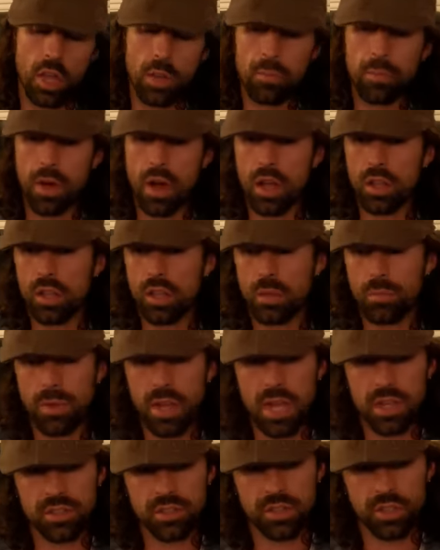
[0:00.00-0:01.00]
Okay, Paula, let
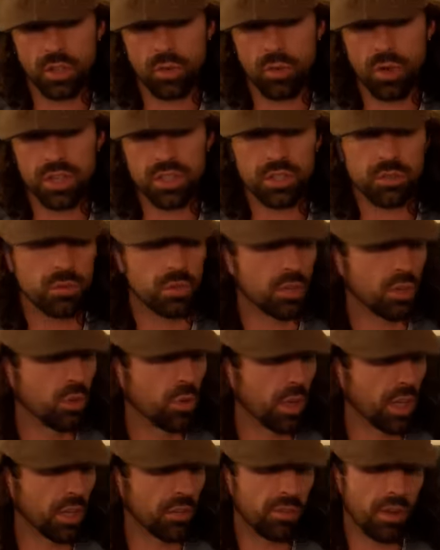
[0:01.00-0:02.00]
me ask you a question real
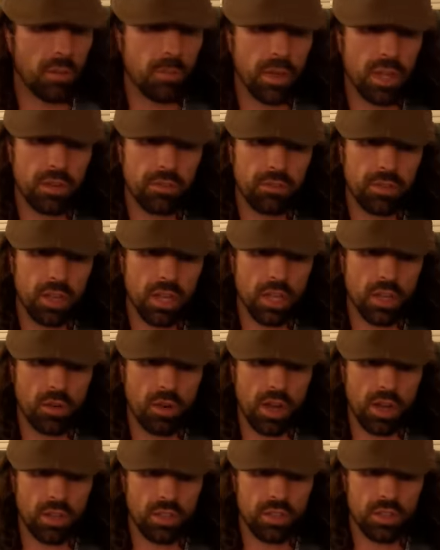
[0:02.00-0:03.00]
quick. If I made a video
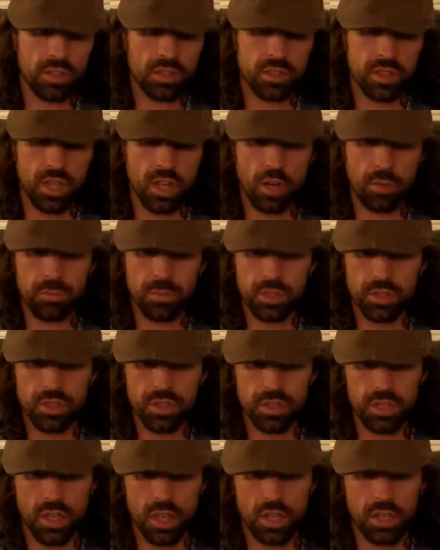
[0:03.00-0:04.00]
out of this to help your
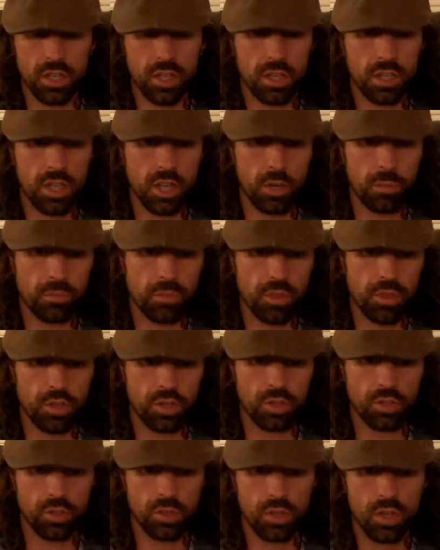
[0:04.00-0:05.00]
son and help
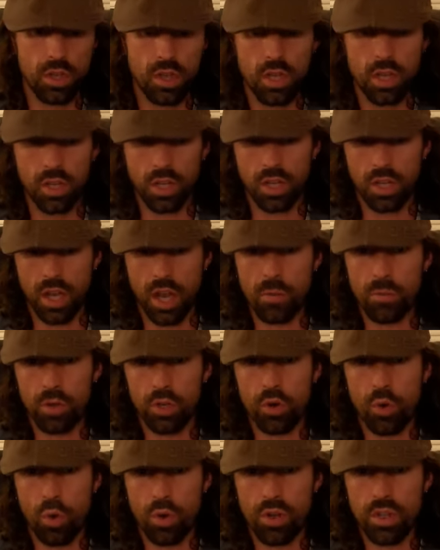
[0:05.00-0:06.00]
you, could I
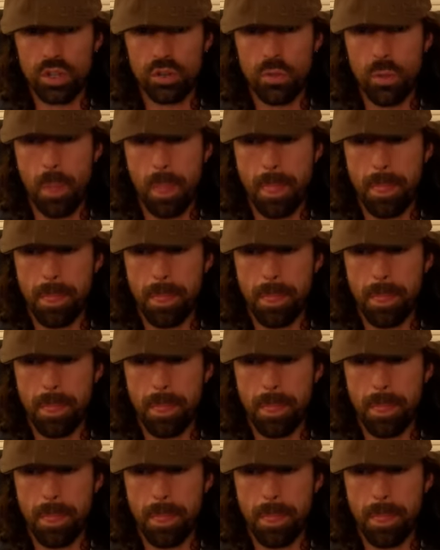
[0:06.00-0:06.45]
record it?